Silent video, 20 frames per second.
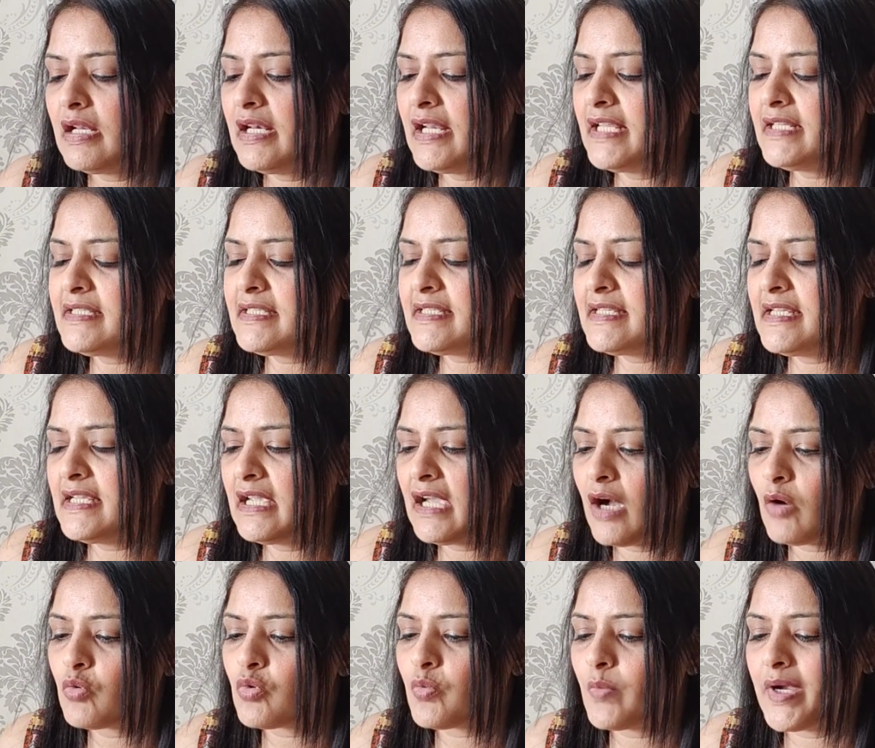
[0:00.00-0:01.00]
let's see
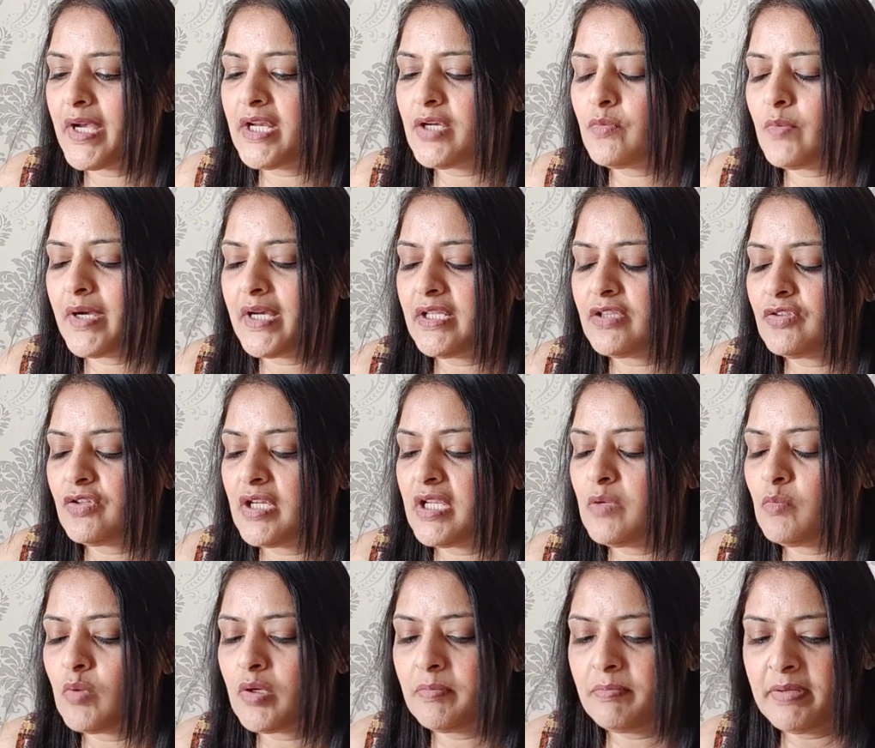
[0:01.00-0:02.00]
how
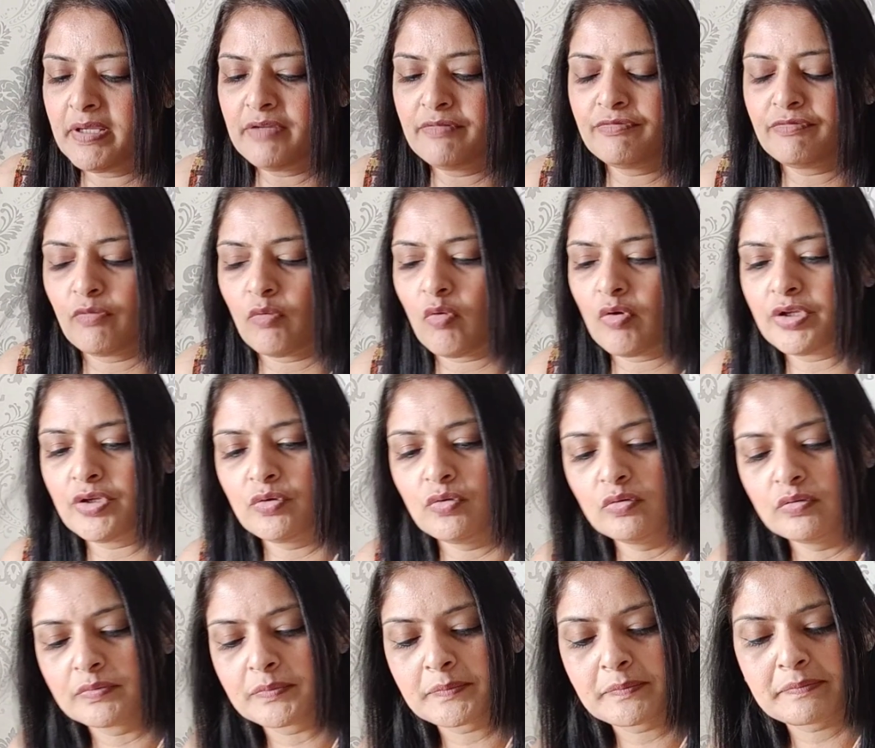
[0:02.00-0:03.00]
2023 would be for
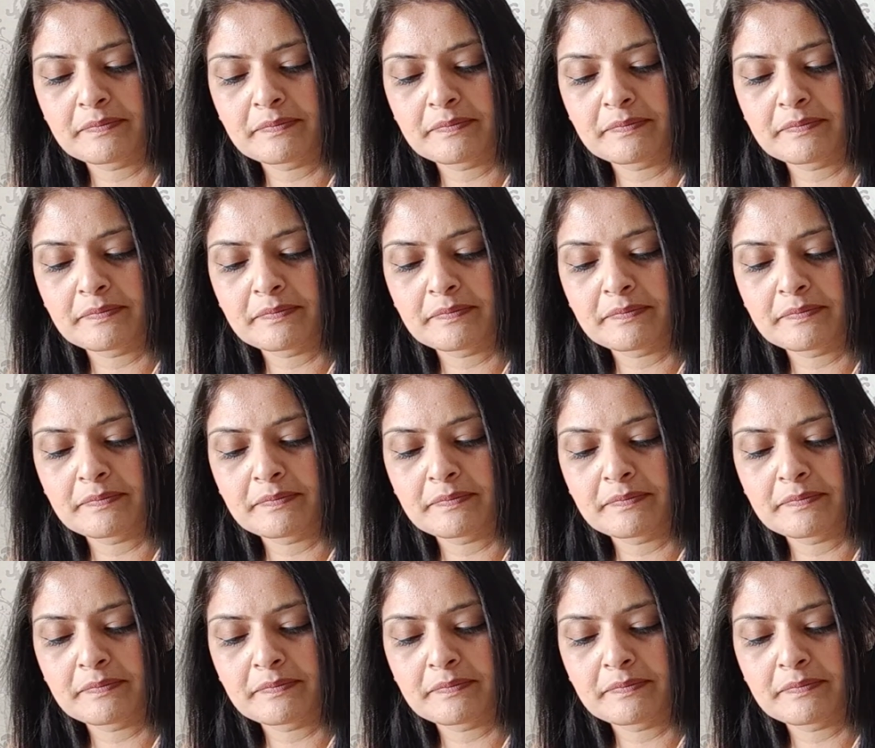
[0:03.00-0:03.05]
you